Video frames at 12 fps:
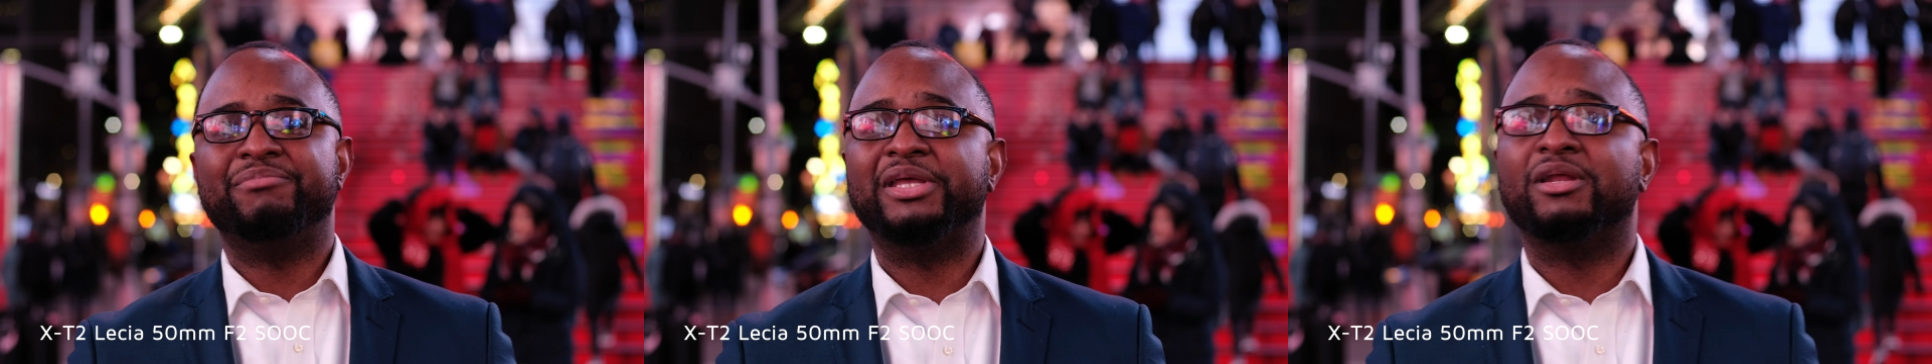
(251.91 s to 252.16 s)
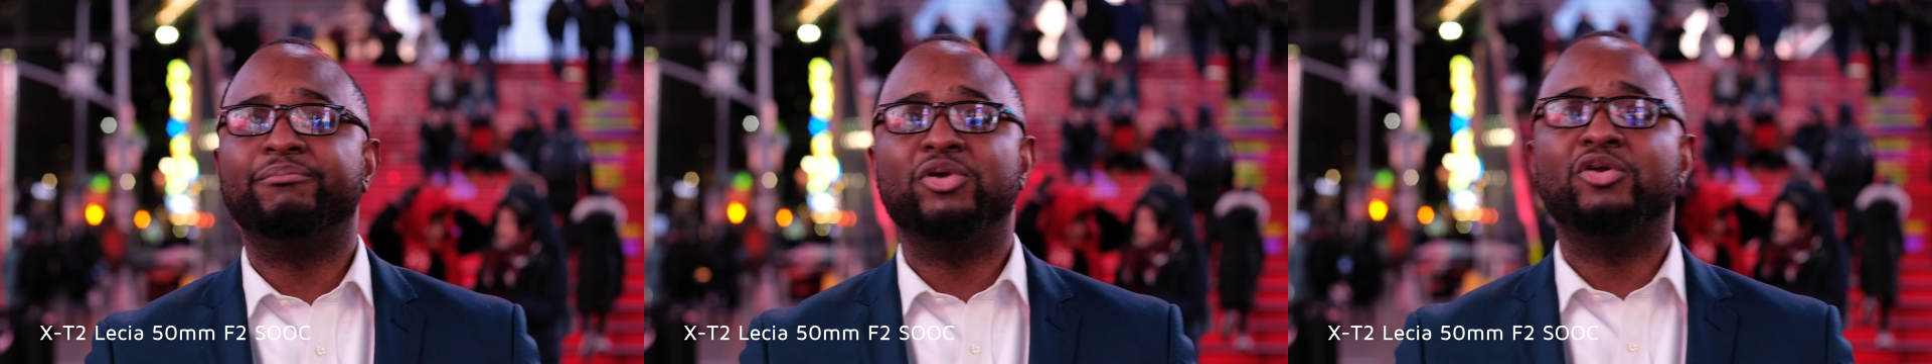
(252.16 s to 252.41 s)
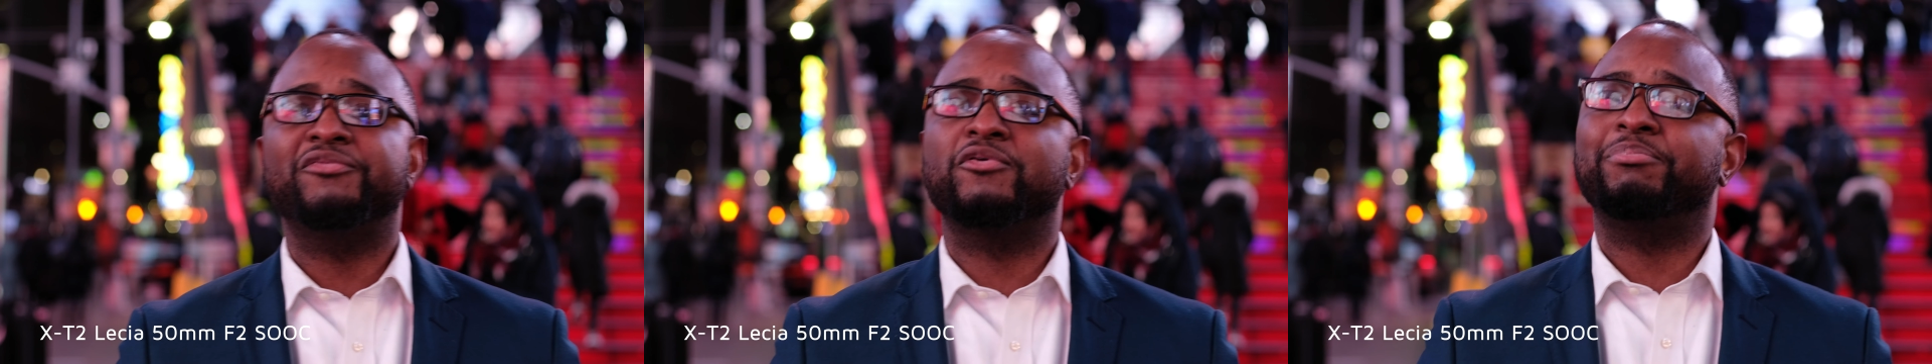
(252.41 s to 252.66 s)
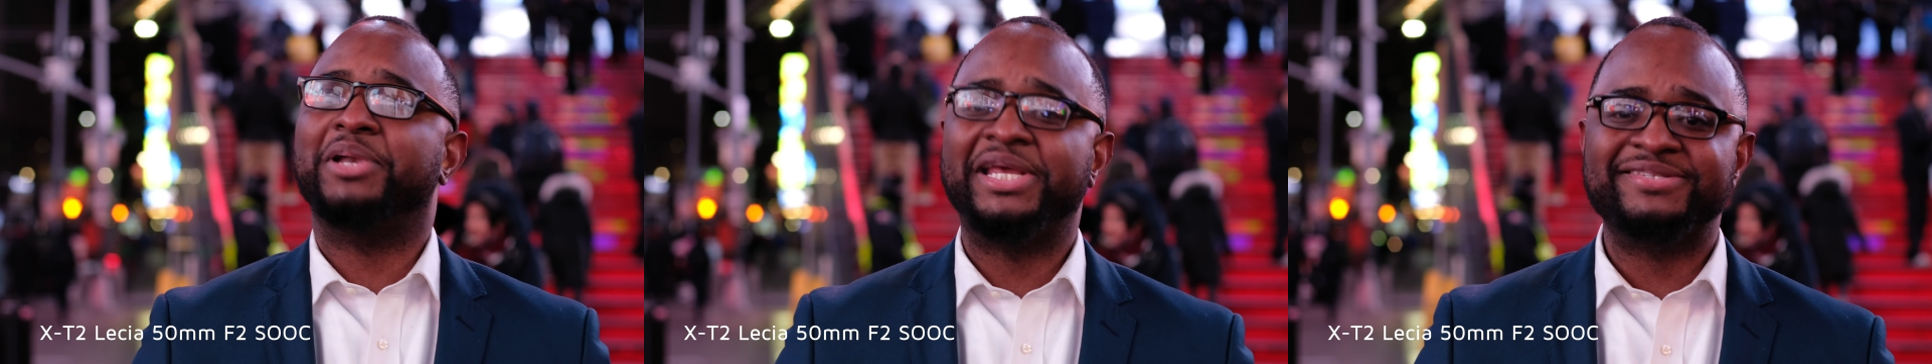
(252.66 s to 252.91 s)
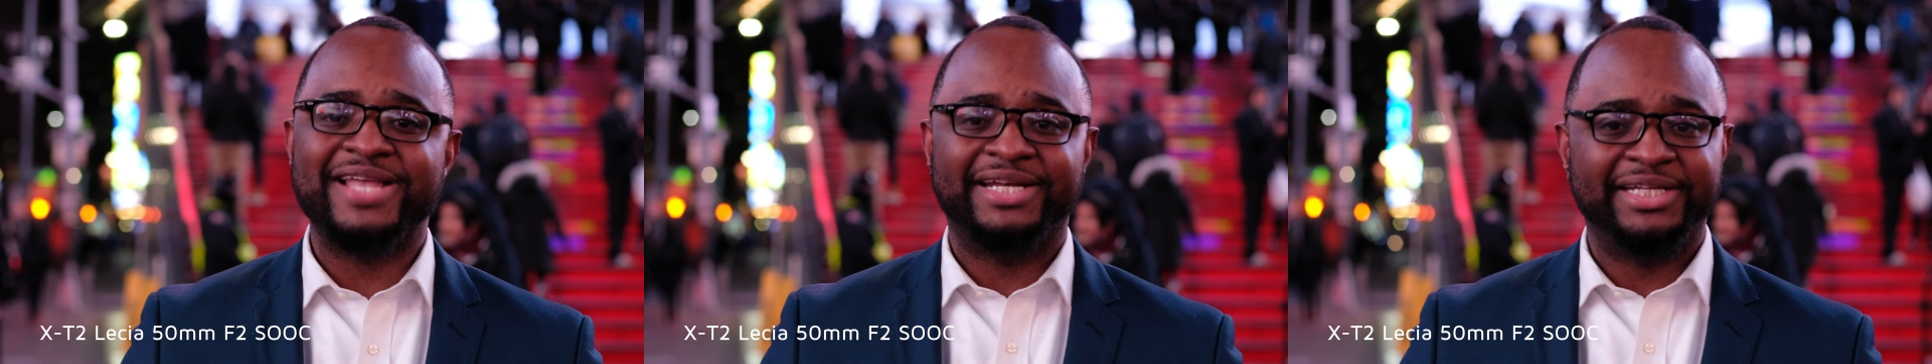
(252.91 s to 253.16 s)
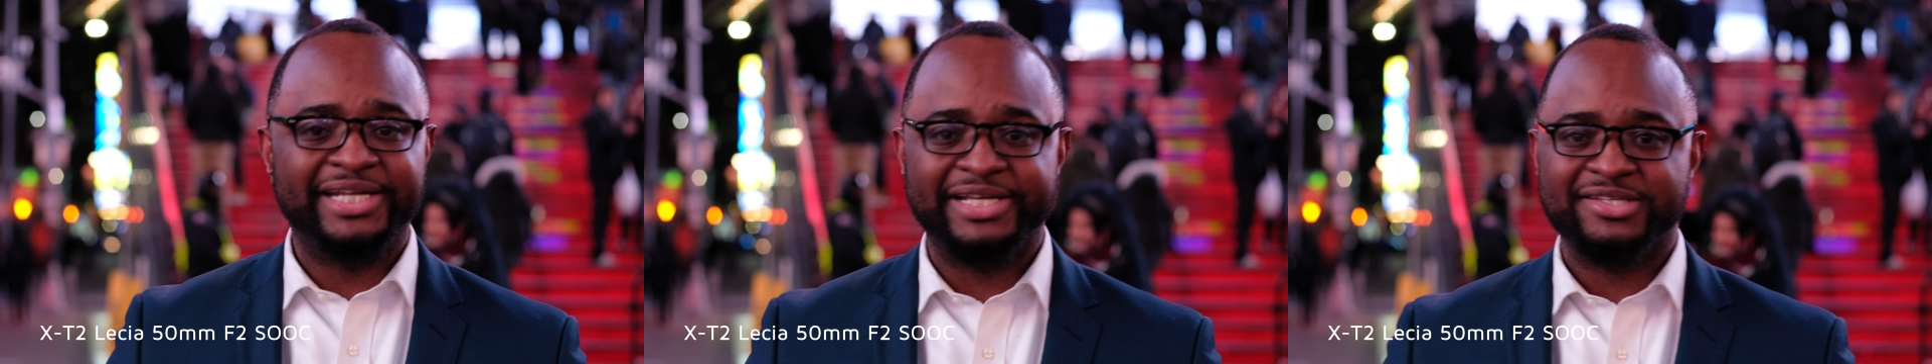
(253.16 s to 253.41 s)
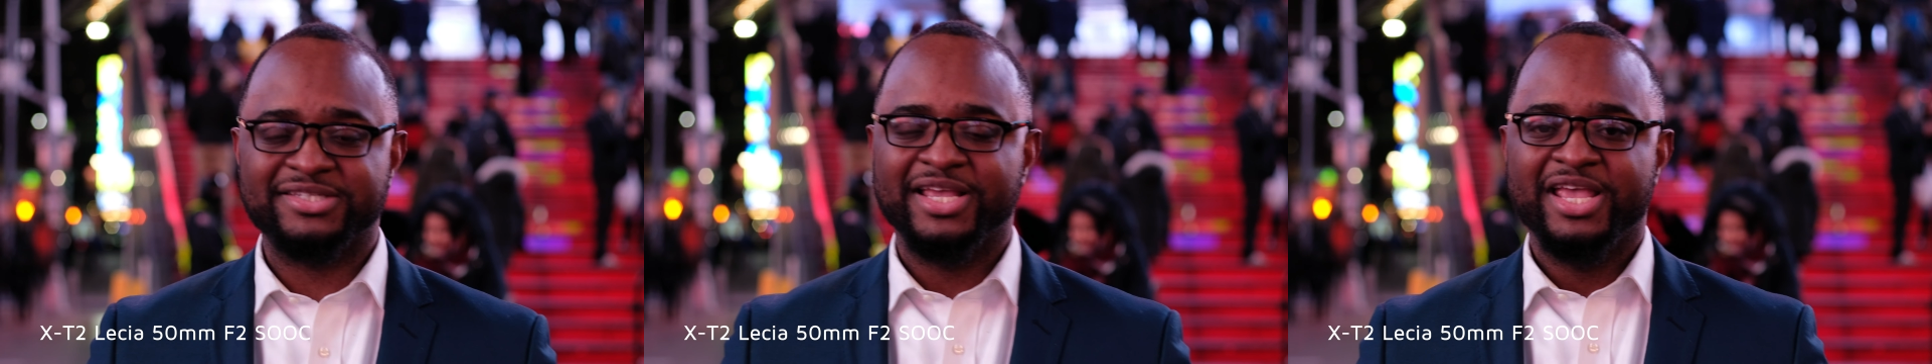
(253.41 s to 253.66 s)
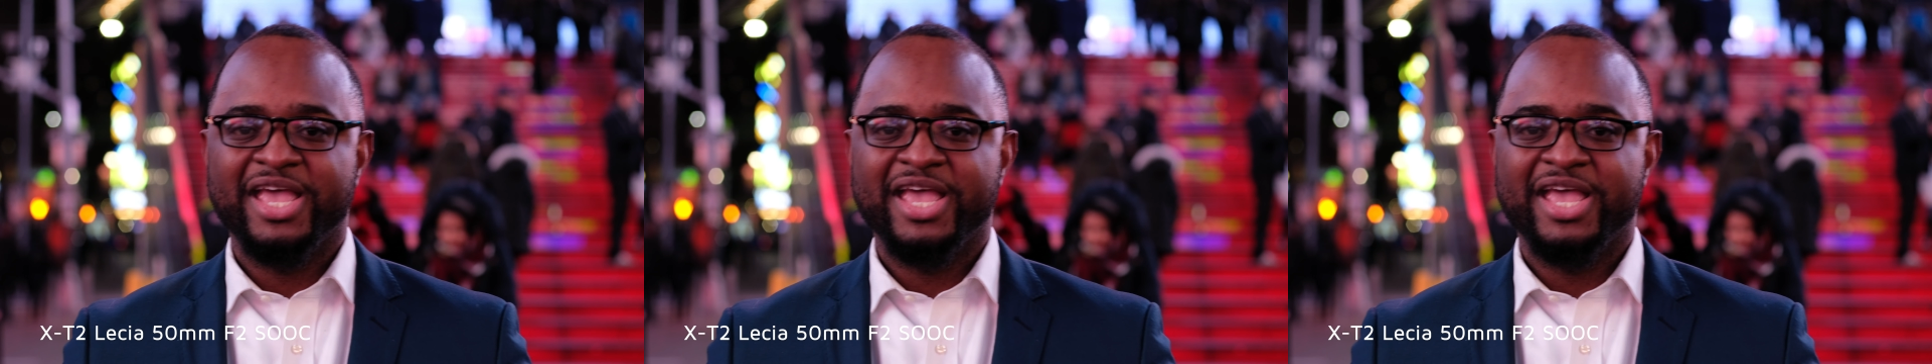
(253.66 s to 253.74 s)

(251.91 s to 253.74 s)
You can see the color. You can see